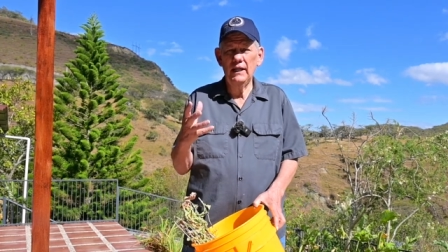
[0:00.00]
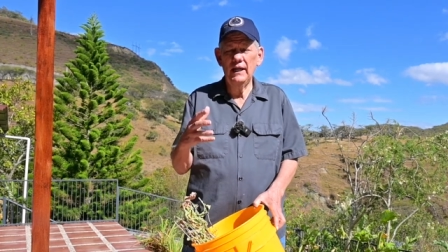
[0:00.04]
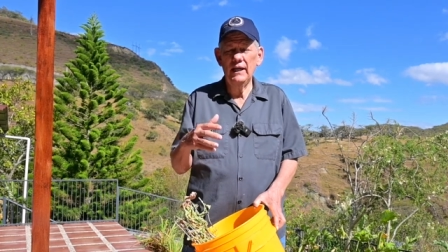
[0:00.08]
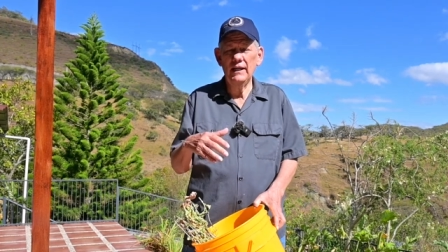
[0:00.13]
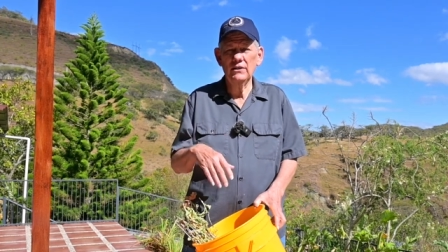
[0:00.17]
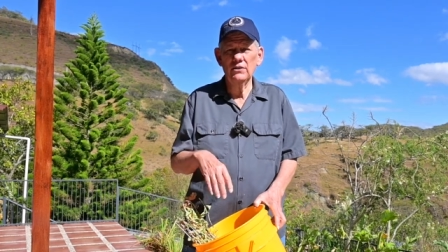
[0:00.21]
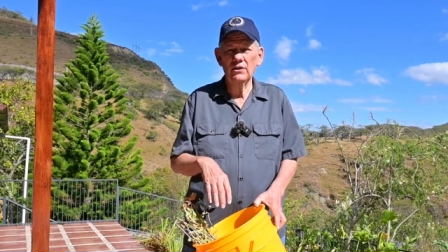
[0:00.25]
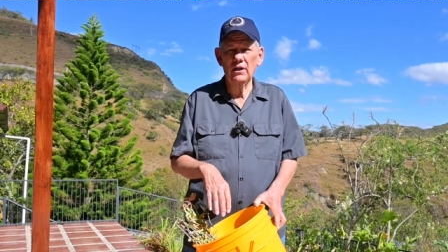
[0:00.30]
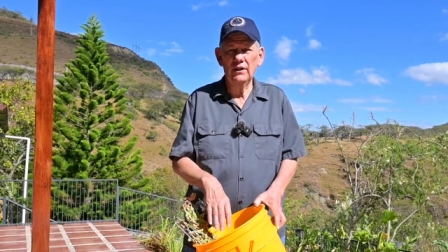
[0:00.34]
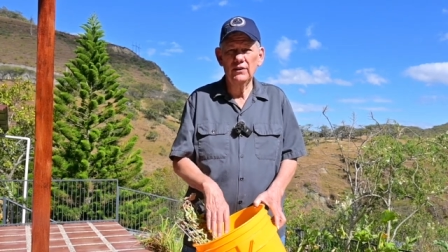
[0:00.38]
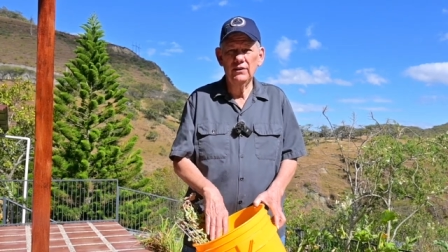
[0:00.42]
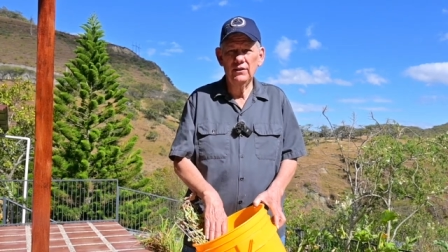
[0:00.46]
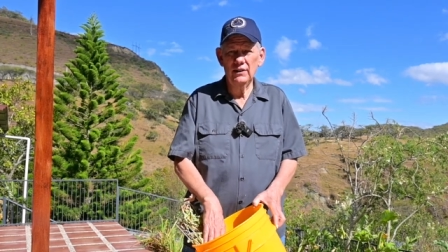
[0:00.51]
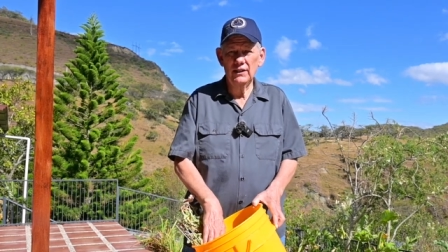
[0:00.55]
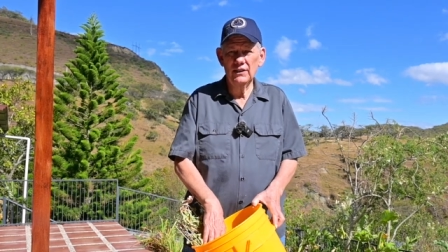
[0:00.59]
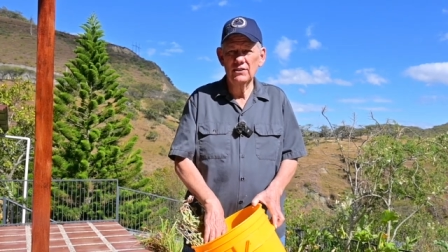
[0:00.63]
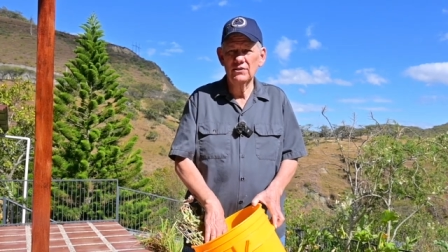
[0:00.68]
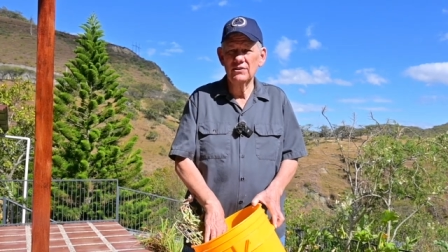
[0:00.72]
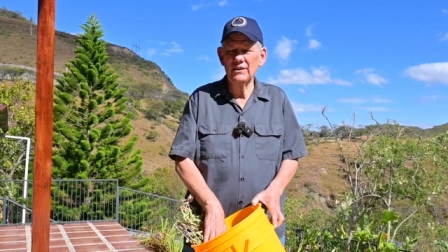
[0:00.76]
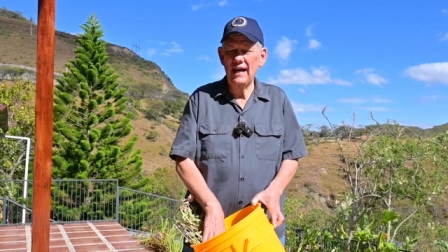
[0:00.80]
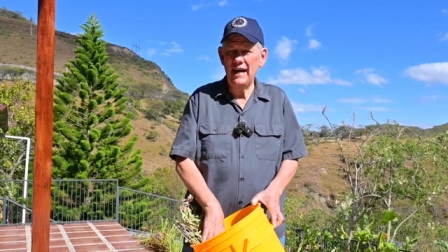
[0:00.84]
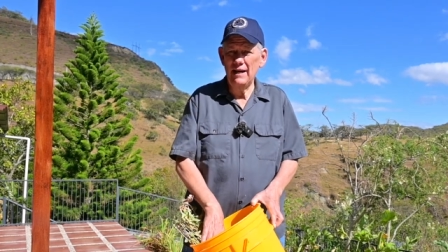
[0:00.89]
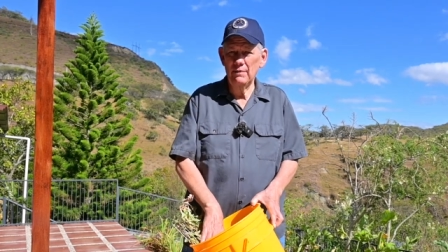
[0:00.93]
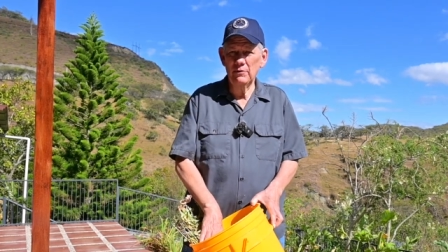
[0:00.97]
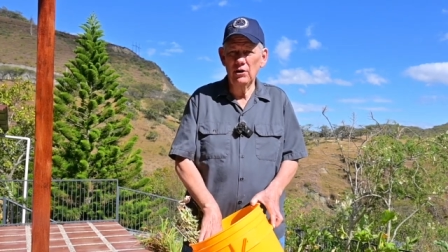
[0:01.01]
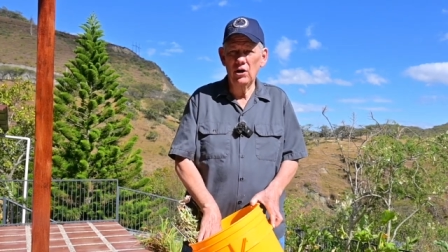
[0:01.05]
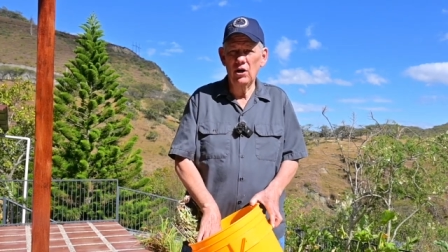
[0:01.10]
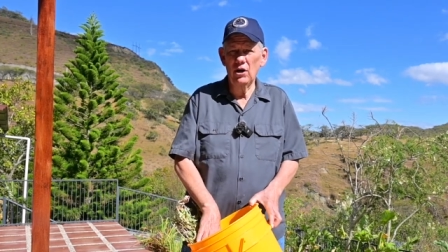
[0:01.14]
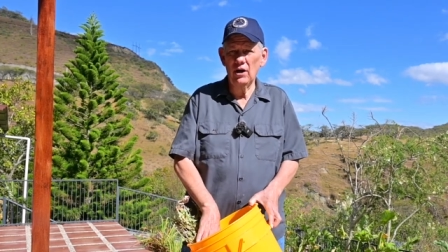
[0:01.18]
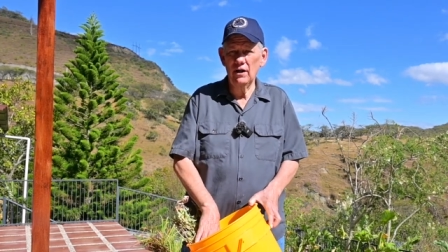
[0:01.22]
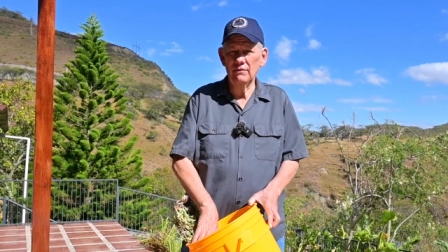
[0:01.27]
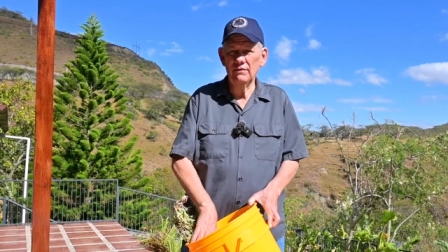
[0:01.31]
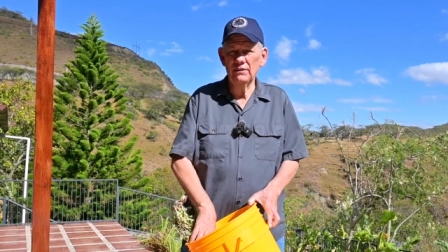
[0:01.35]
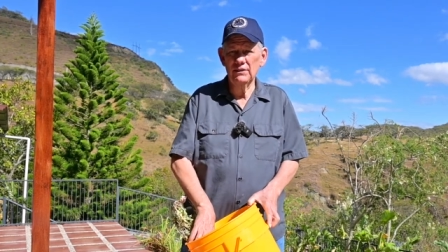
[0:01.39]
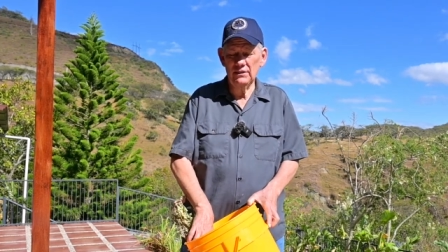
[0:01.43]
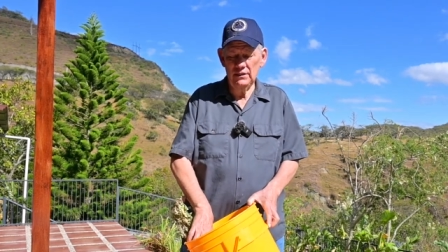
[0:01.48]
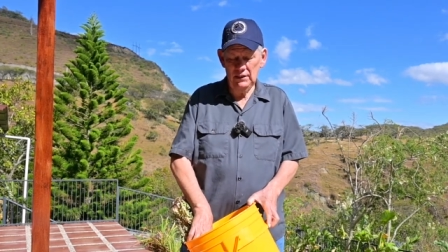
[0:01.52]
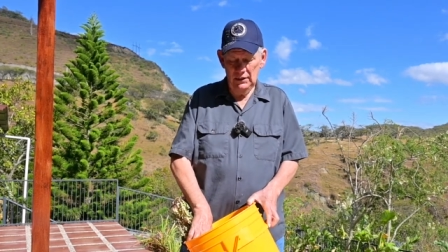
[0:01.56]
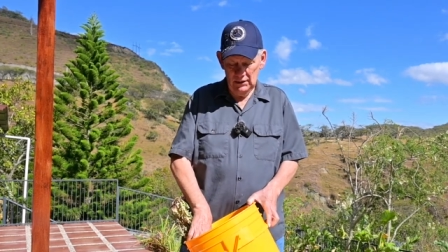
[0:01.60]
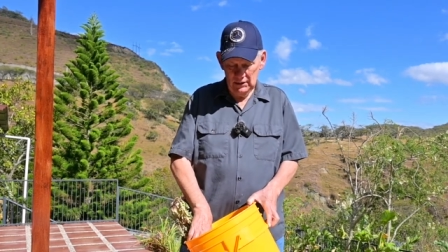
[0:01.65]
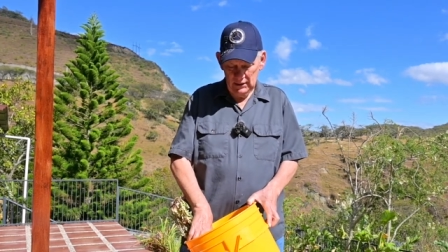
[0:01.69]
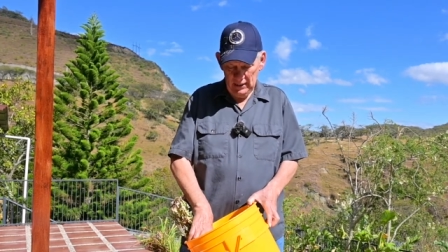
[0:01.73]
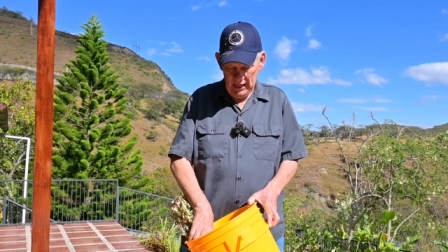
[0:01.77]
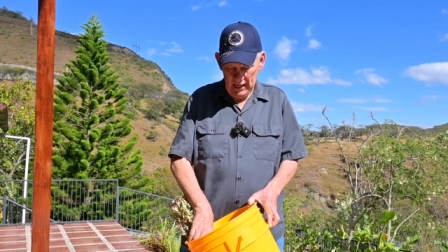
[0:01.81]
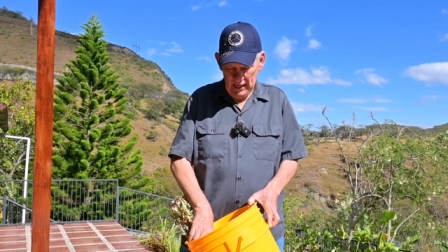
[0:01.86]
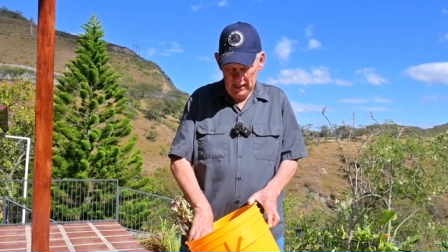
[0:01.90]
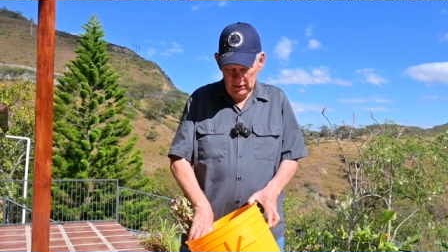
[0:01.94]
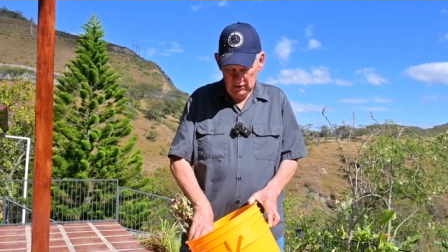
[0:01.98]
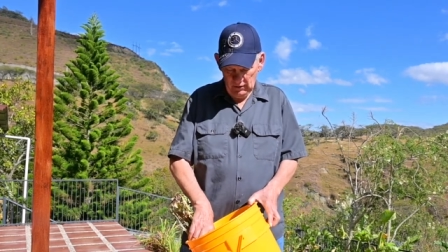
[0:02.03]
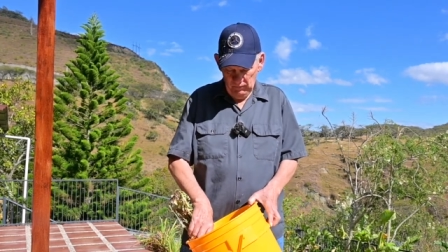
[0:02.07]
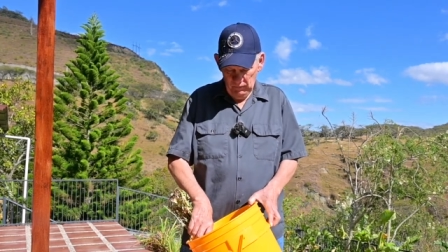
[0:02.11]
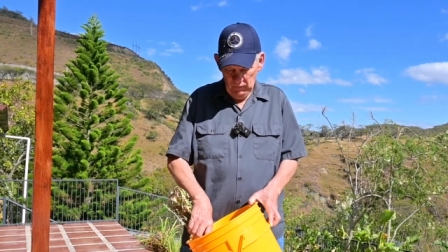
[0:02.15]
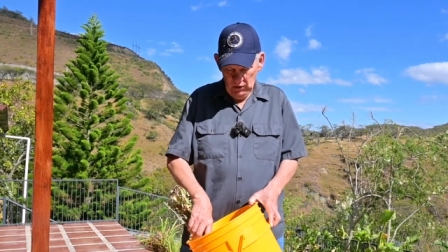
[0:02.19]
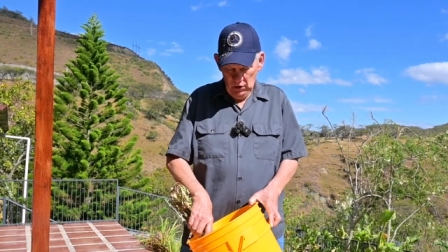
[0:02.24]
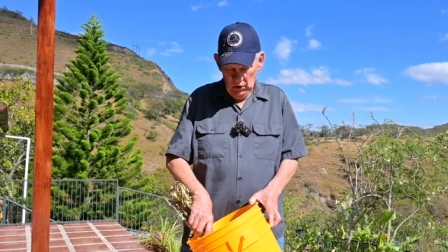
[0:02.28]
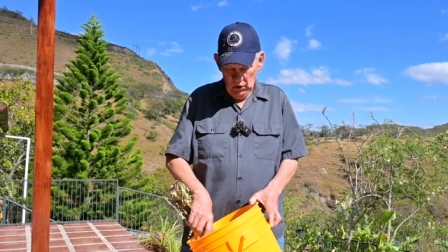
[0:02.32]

heads on there, it's time to harvest these guys.